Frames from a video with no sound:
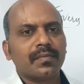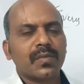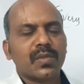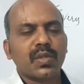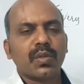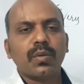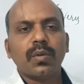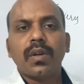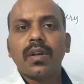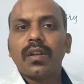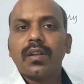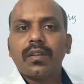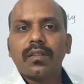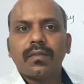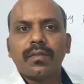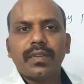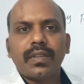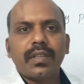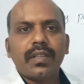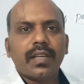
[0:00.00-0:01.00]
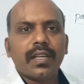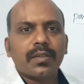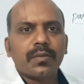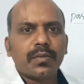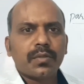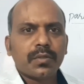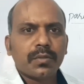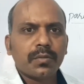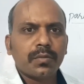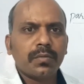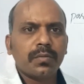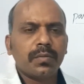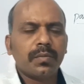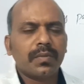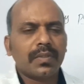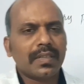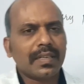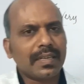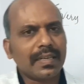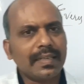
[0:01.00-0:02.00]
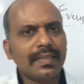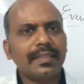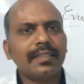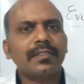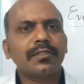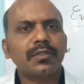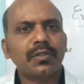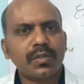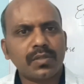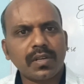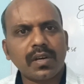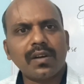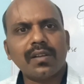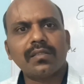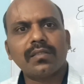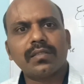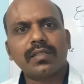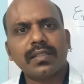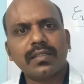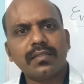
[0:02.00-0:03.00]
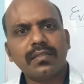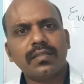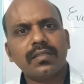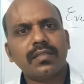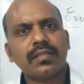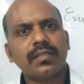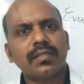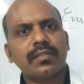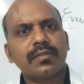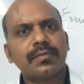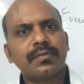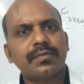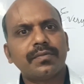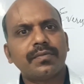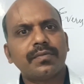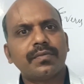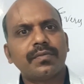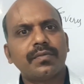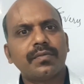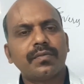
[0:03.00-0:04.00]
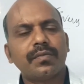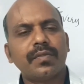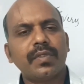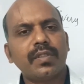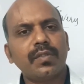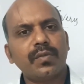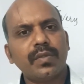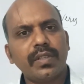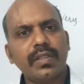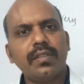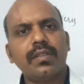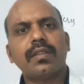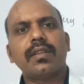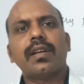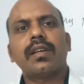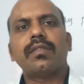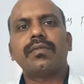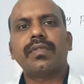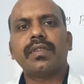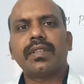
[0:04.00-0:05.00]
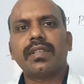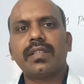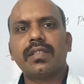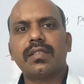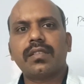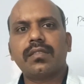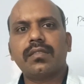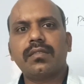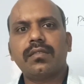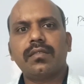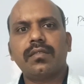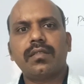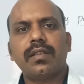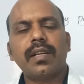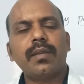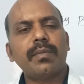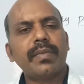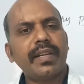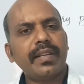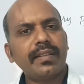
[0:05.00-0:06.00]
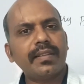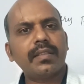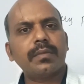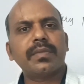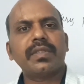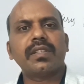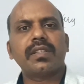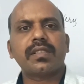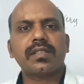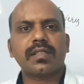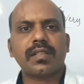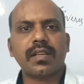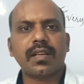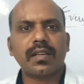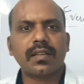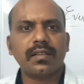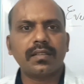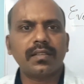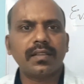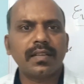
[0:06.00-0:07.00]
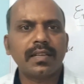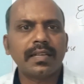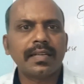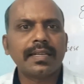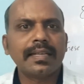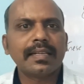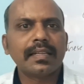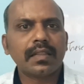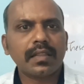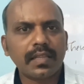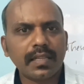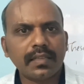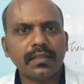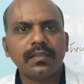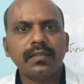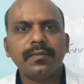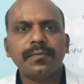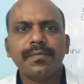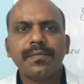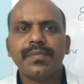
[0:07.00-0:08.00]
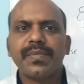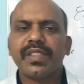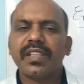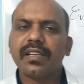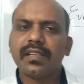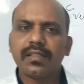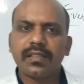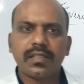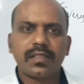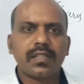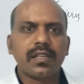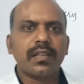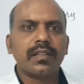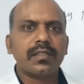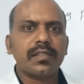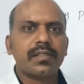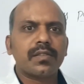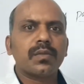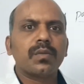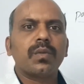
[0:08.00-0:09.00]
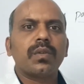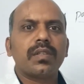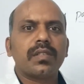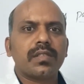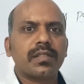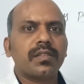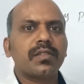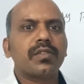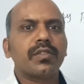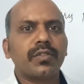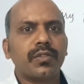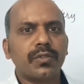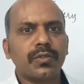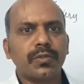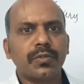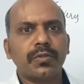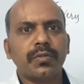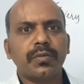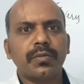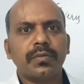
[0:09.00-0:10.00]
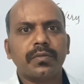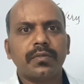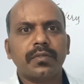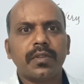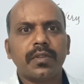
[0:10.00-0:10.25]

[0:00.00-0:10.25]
So we have to clear those all the things with very clarification and make them understand. Then there is a chance to listen to you,